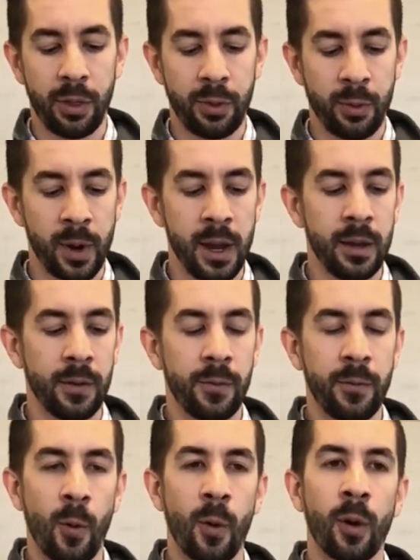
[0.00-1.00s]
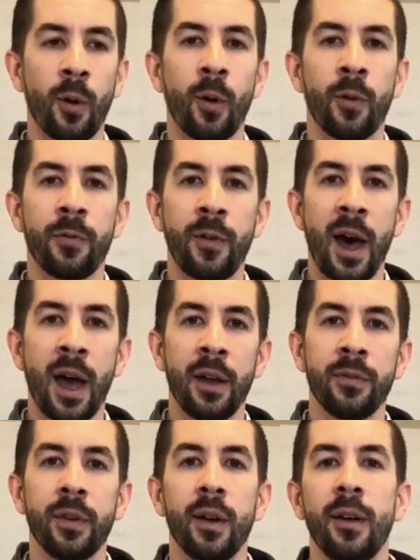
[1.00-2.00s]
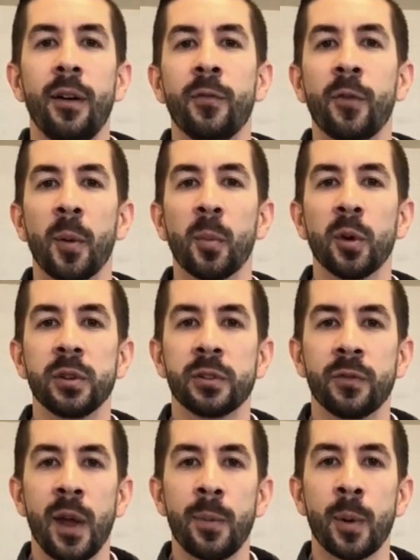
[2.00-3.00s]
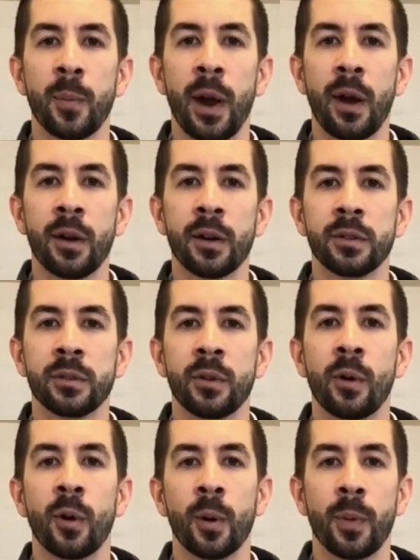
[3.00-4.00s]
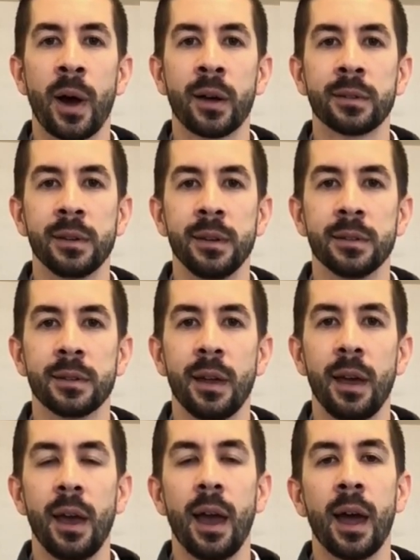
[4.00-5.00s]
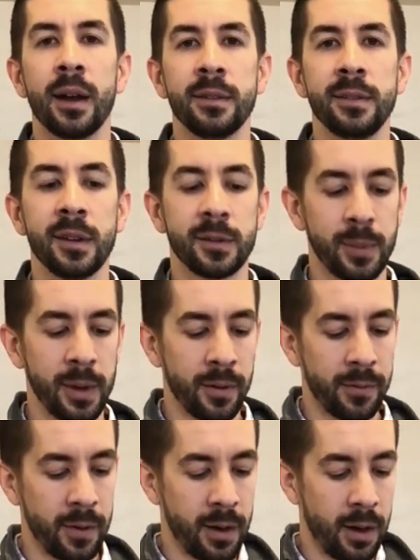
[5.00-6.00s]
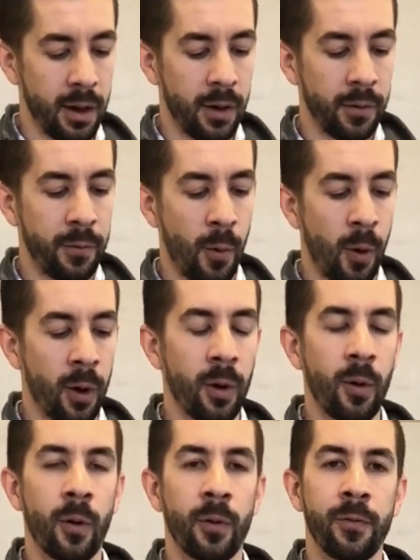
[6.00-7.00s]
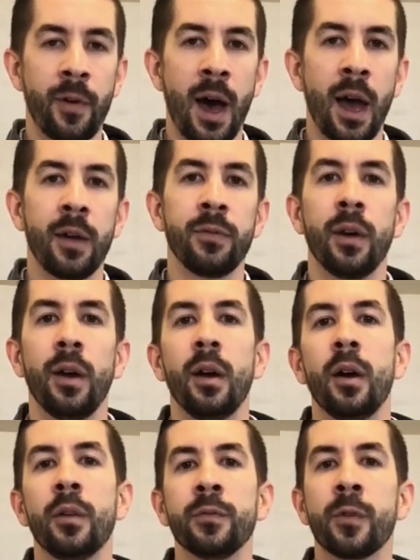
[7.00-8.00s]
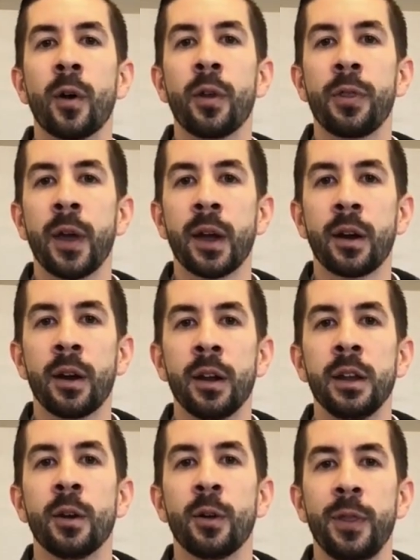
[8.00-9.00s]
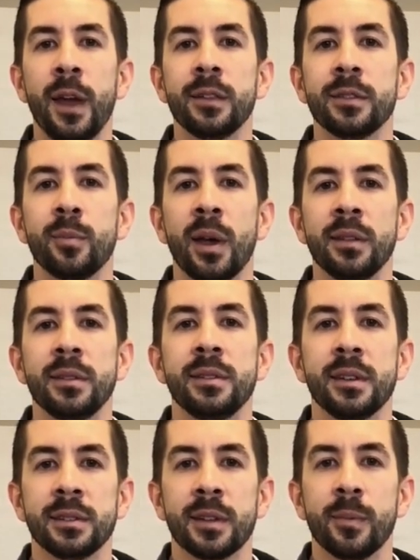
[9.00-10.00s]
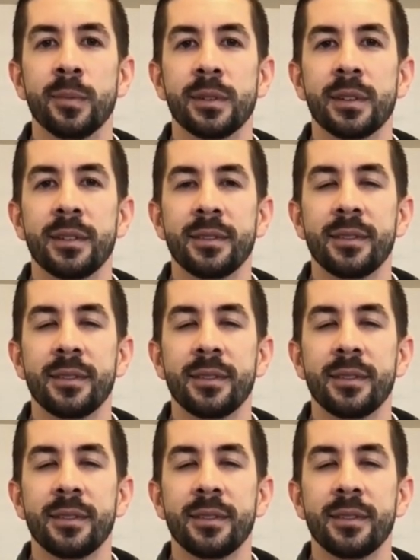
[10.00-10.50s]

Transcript: 3, 4, or 5 for moisture vapor barriers or epoxies, and a CSP of 4 or 5 for our thicker urethane cement systems.